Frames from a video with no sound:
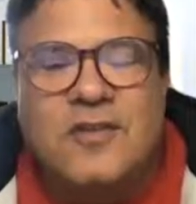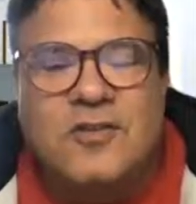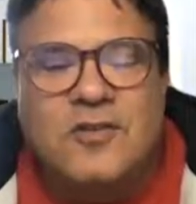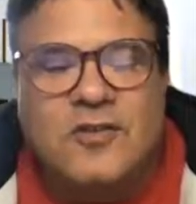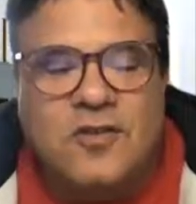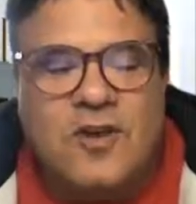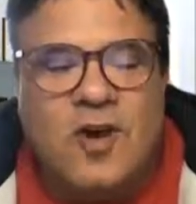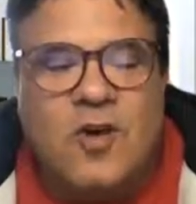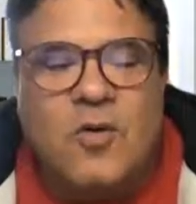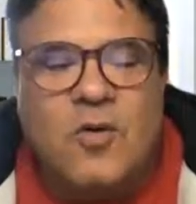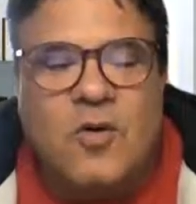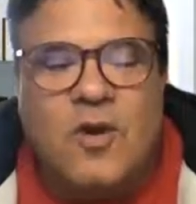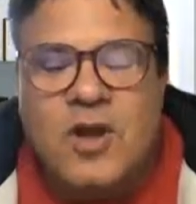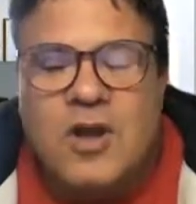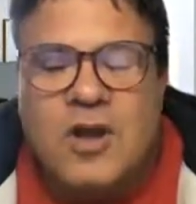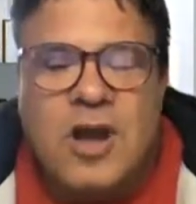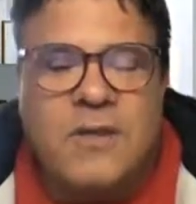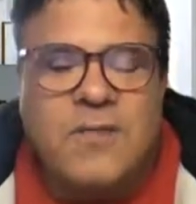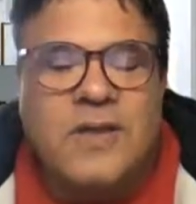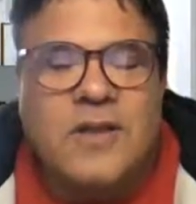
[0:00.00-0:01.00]
So,
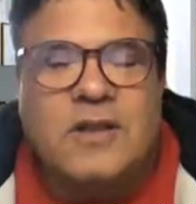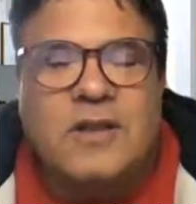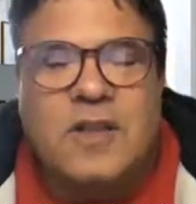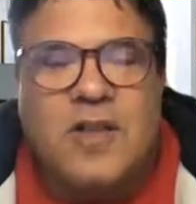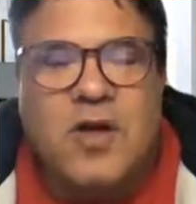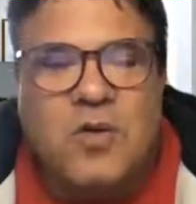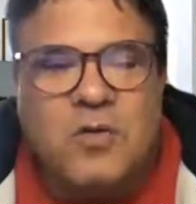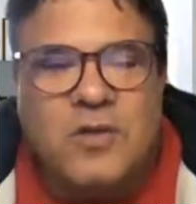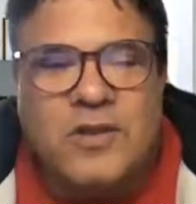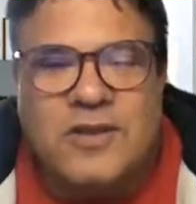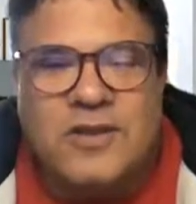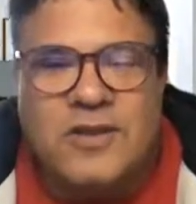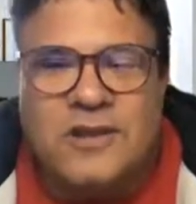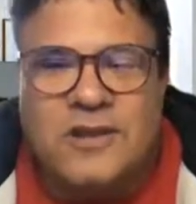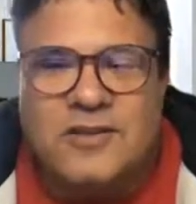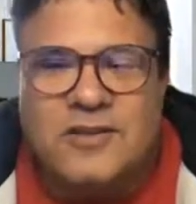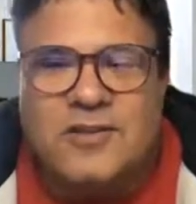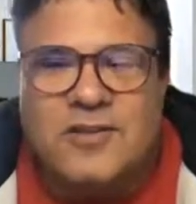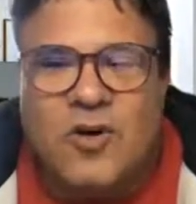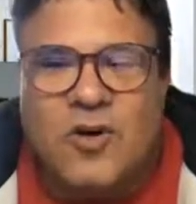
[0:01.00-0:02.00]
I mean,
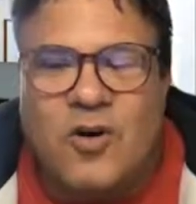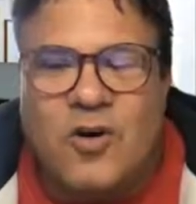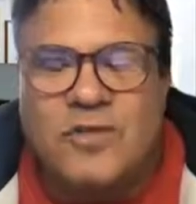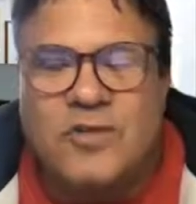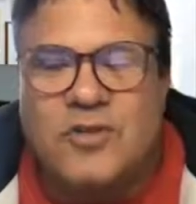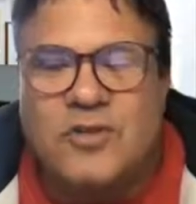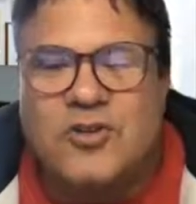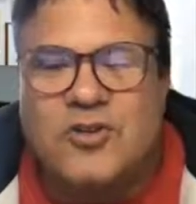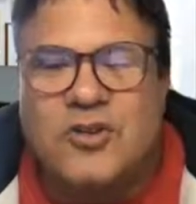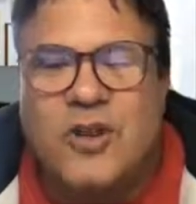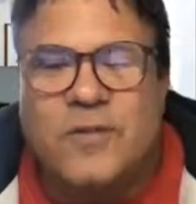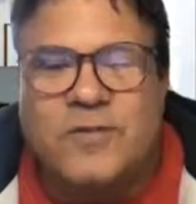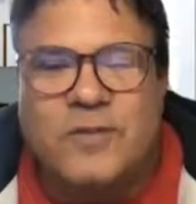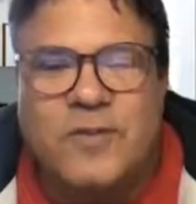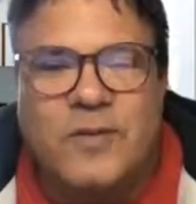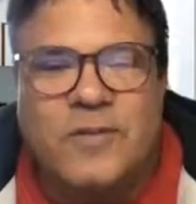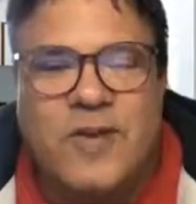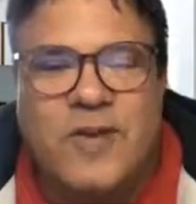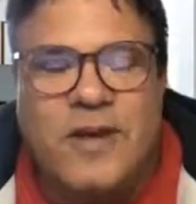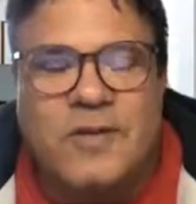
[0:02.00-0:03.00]
loneliness on the ship
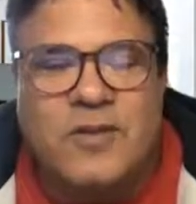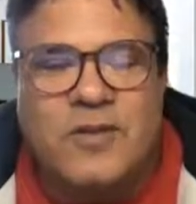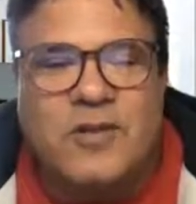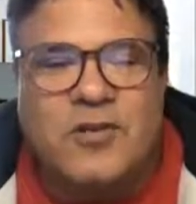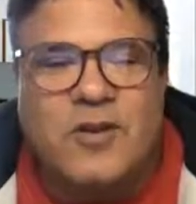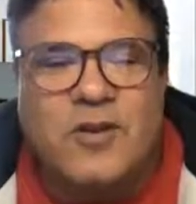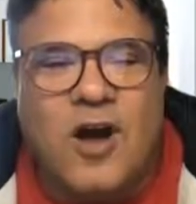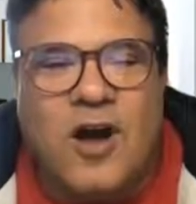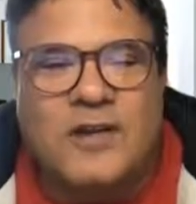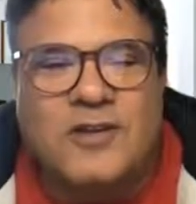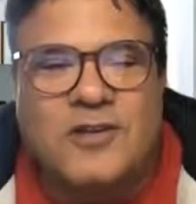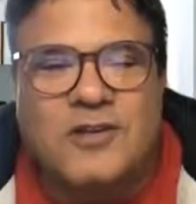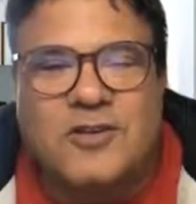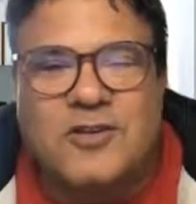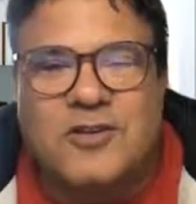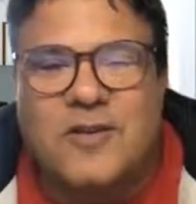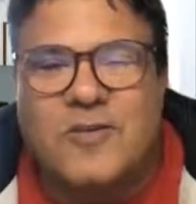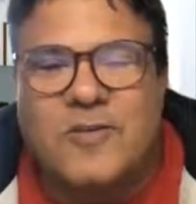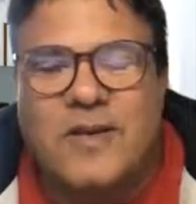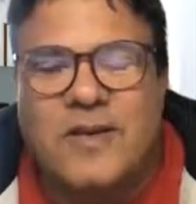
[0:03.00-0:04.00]
to be able to talk to
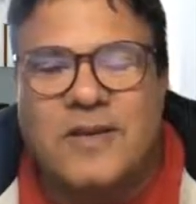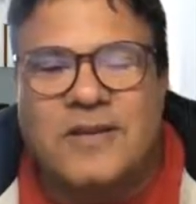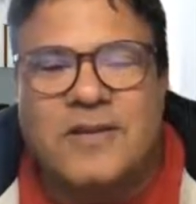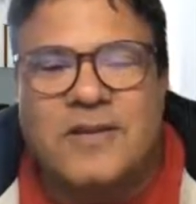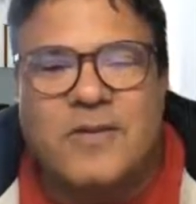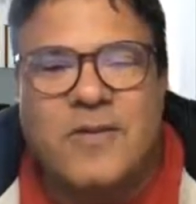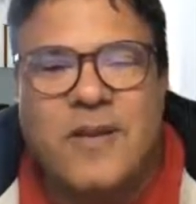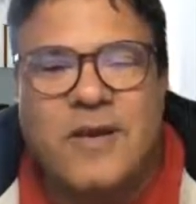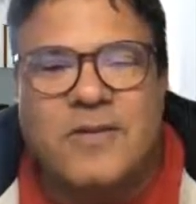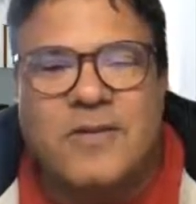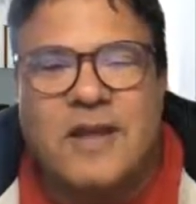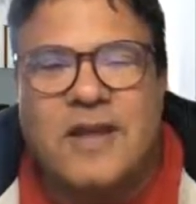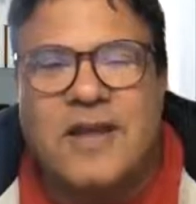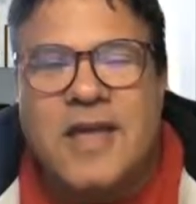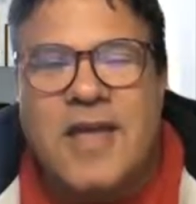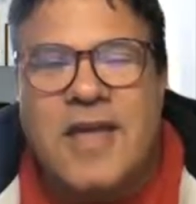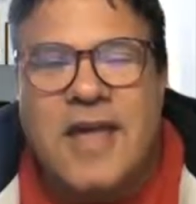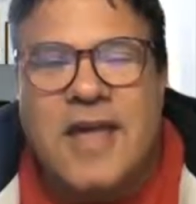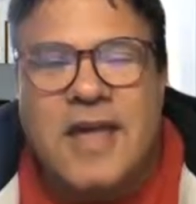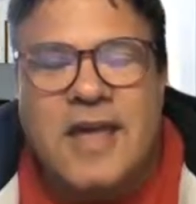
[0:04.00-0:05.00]
somebody, to be able to
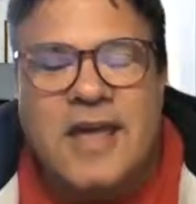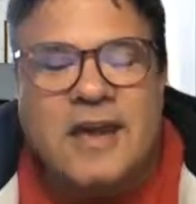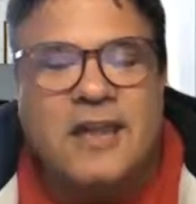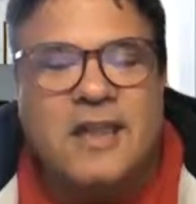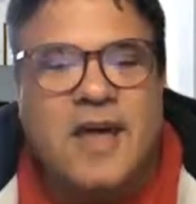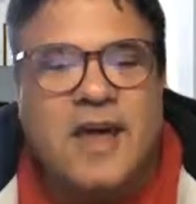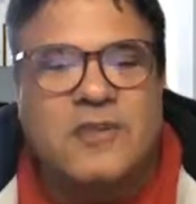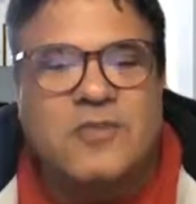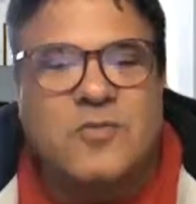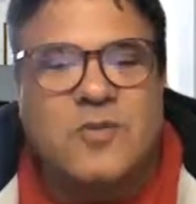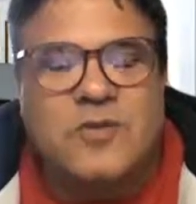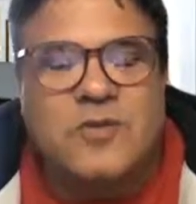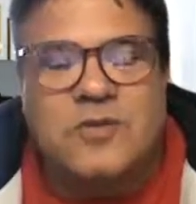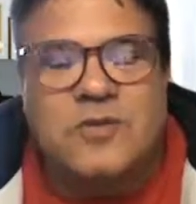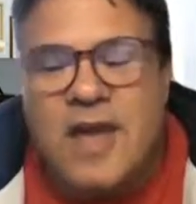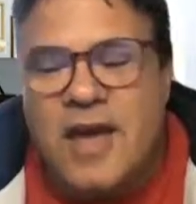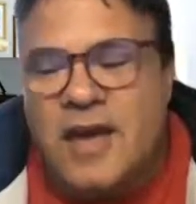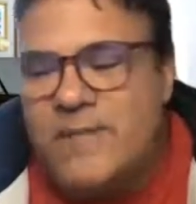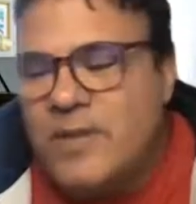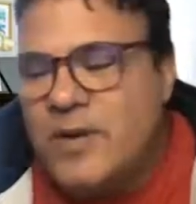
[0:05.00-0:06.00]
analyze what's
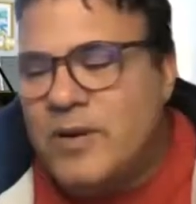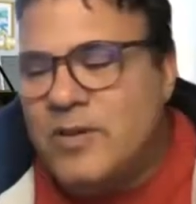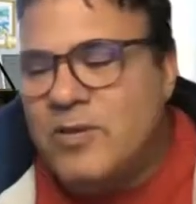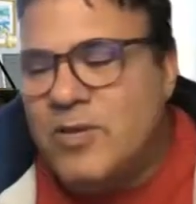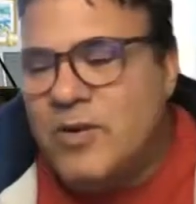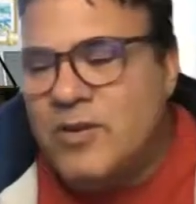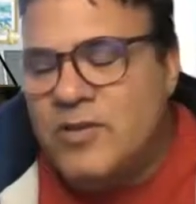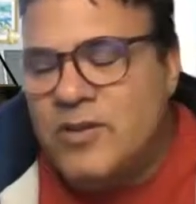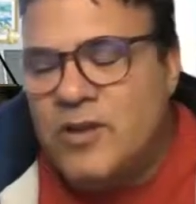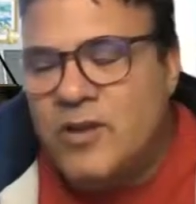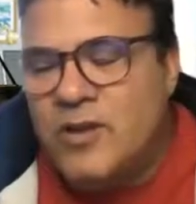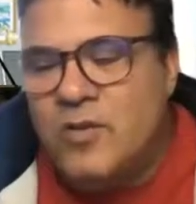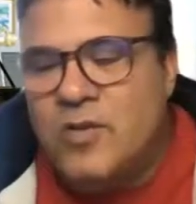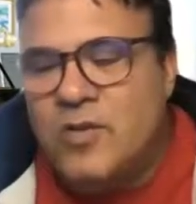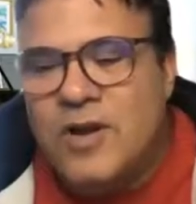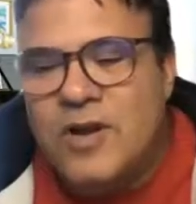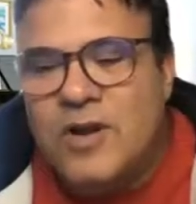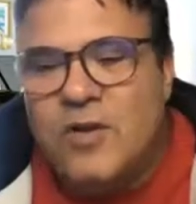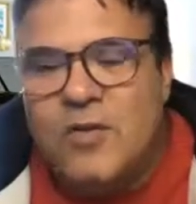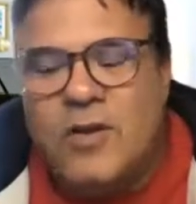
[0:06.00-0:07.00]
happening with you,
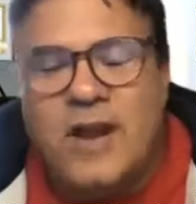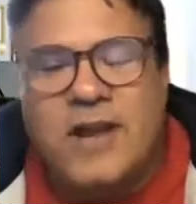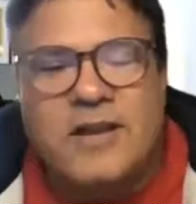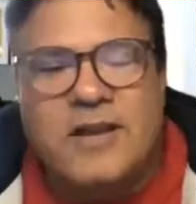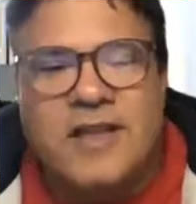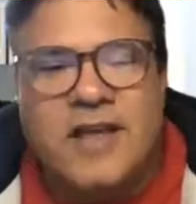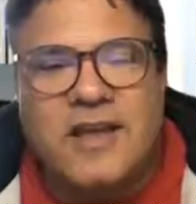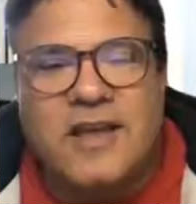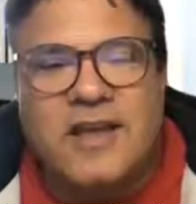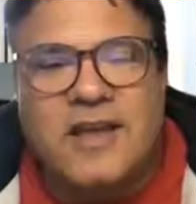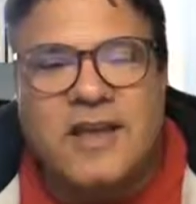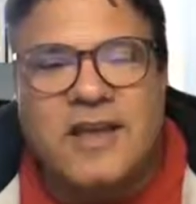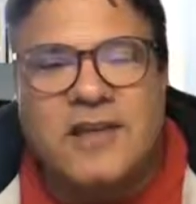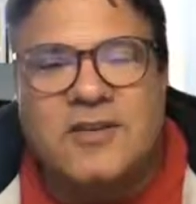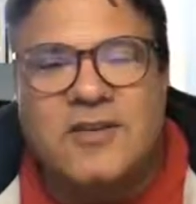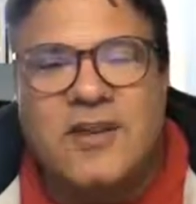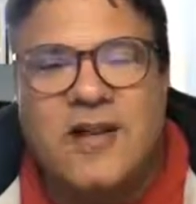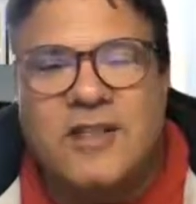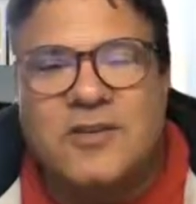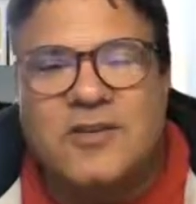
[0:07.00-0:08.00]
right? Like an
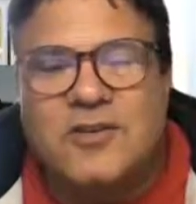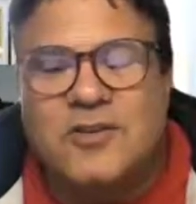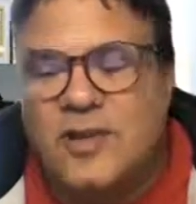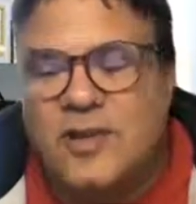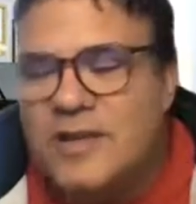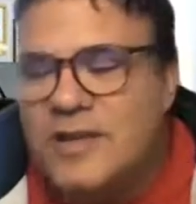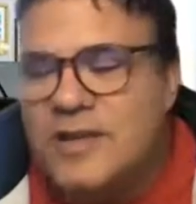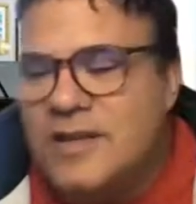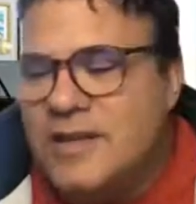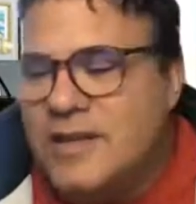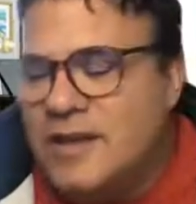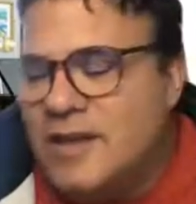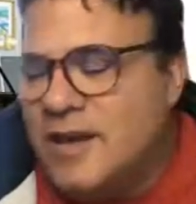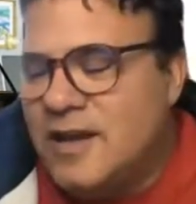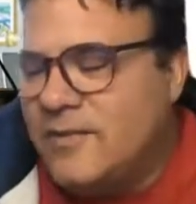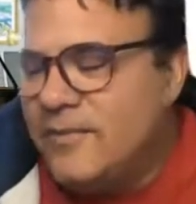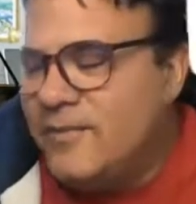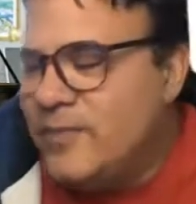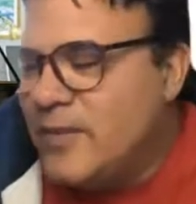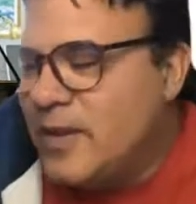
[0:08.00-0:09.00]
intelligent,
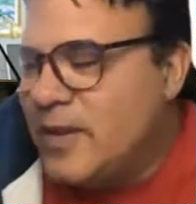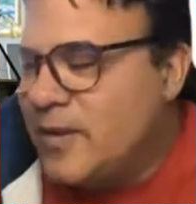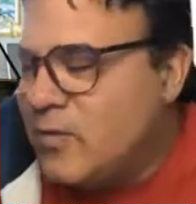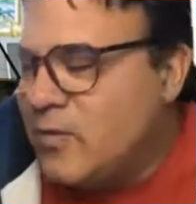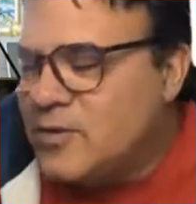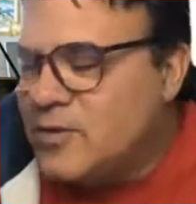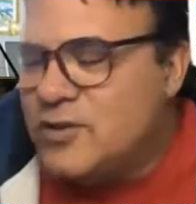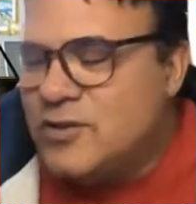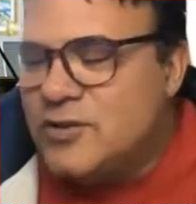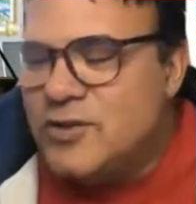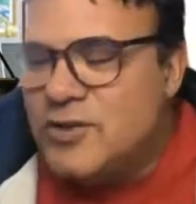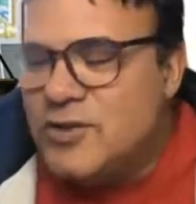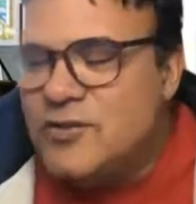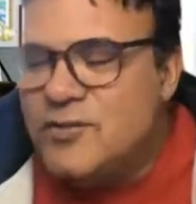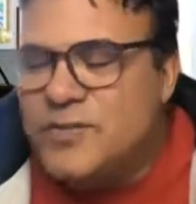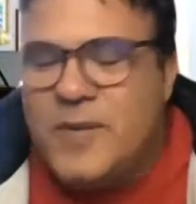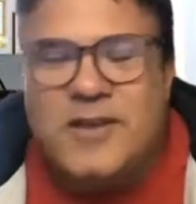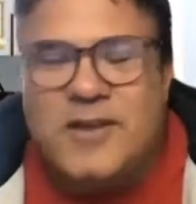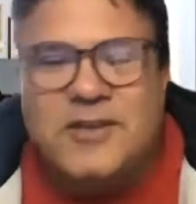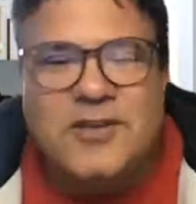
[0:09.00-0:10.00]
um, was it a
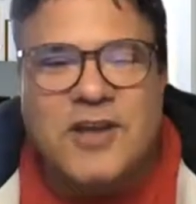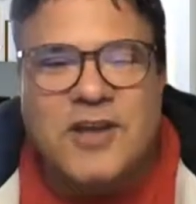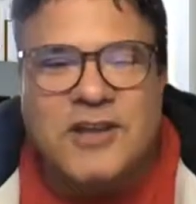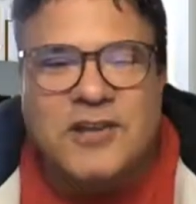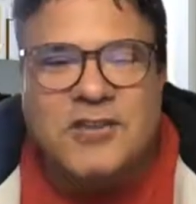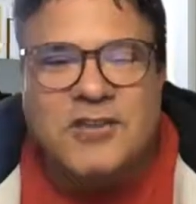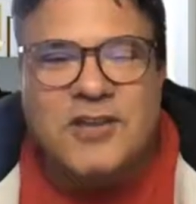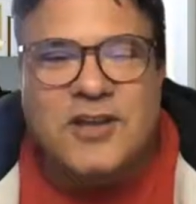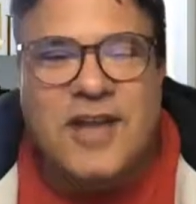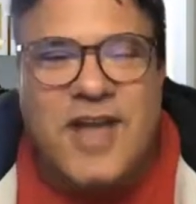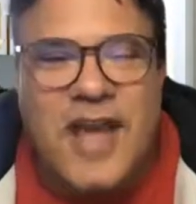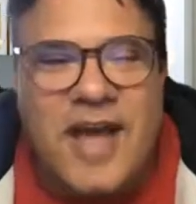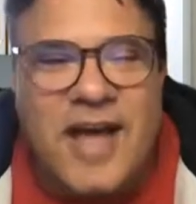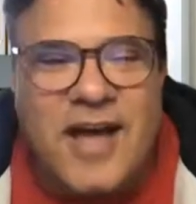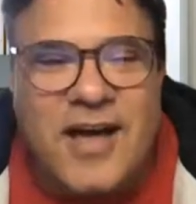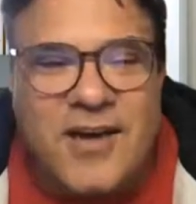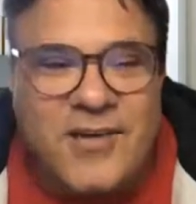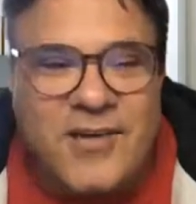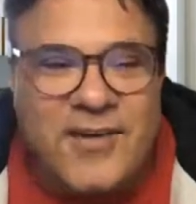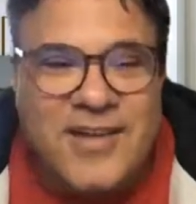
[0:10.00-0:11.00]
Space Odyssey?
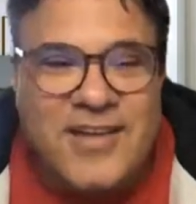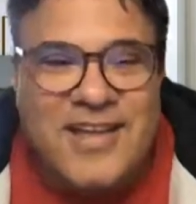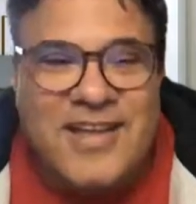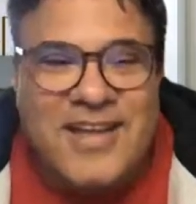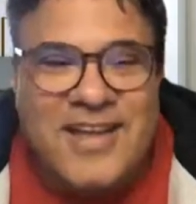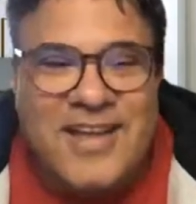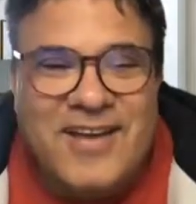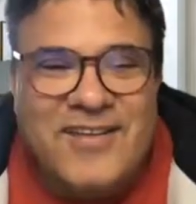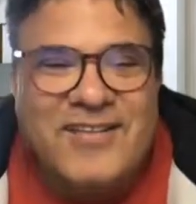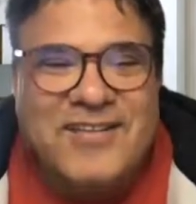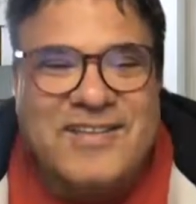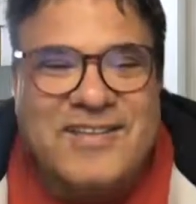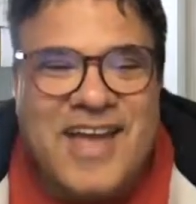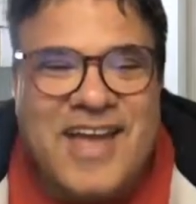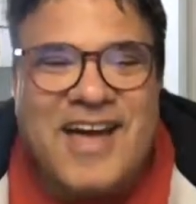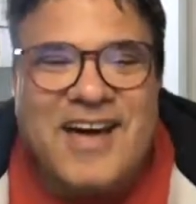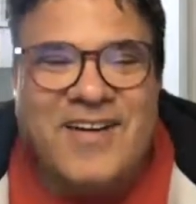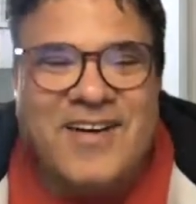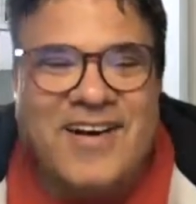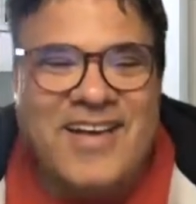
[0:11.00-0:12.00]
Hal? It was
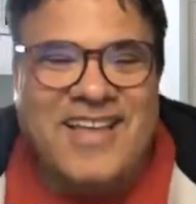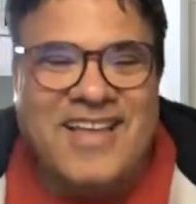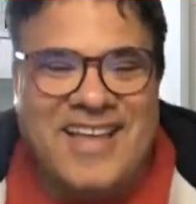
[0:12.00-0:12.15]
Hal.